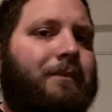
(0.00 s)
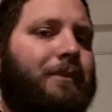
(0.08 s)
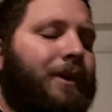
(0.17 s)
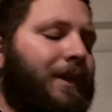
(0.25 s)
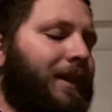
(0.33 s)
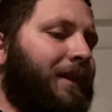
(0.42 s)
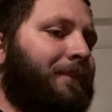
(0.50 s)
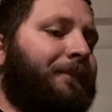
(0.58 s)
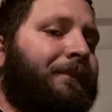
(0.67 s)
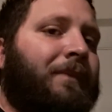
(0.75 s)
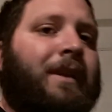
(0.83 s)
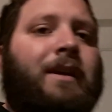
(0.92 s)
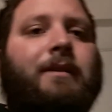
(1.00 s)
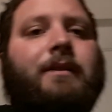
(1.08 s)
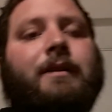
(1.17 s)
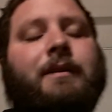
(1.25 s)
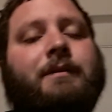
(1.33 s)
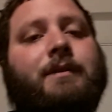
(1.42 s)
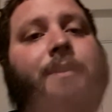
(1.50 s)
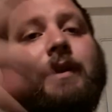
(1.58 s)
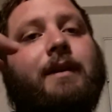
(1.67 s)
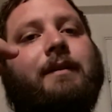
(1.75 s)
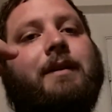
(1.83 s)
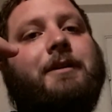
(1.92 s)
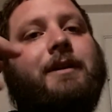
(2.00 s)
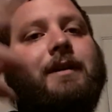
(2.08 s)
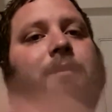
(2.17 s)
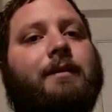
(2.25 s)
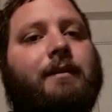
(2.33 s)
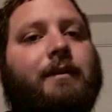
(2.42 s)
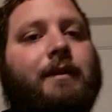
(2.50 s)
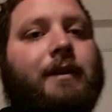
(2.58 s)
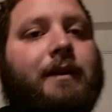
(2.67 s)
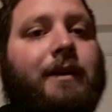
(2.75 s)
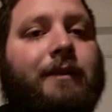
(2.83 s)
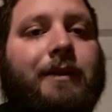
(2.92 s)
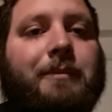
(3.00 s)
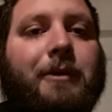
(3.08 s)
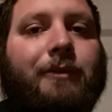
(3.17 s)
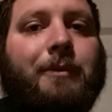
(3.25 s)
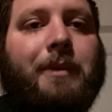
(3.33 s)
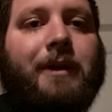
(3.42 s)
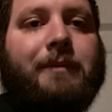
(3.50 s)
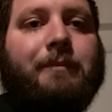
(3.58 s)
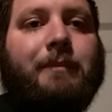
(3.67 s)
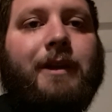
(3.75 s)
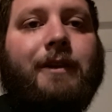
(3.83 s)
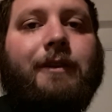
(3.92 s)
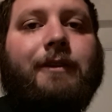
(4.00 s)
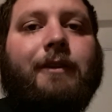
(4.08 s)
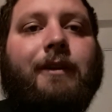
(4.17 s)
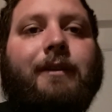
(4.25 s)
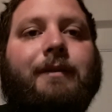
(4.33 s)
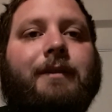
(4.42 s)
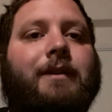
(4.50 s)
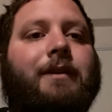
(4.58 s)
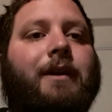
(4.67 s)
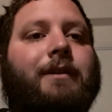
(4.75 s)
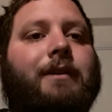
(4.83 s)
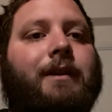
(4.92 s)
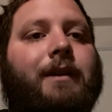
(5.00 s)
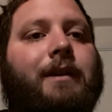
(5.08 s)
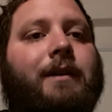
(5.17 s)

Pretty good. So, till next time, you guys, eat, sleep, mix, repeat, be good to each other. Talk to y'all